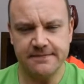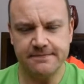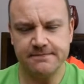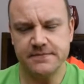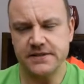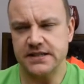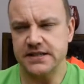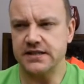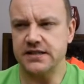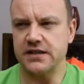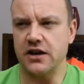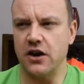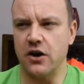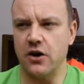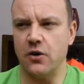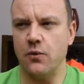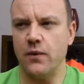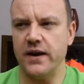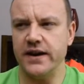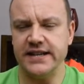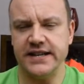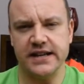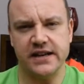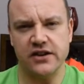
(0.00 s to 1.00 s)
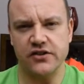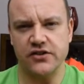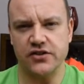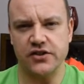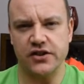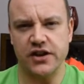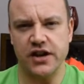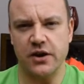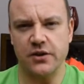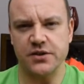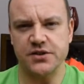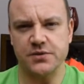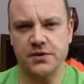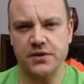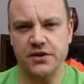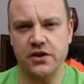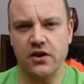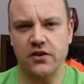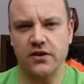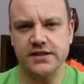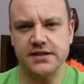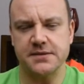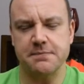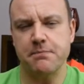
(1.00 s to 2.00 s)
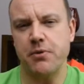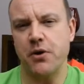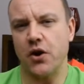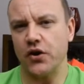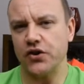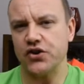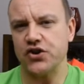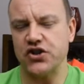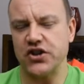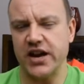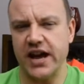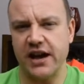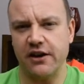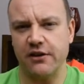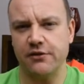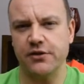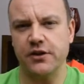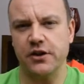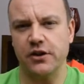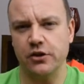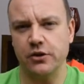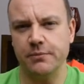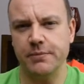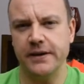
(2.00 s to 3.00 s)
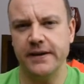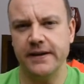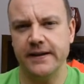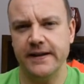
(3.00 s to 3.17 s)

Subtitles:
So when you go to a nice posh health club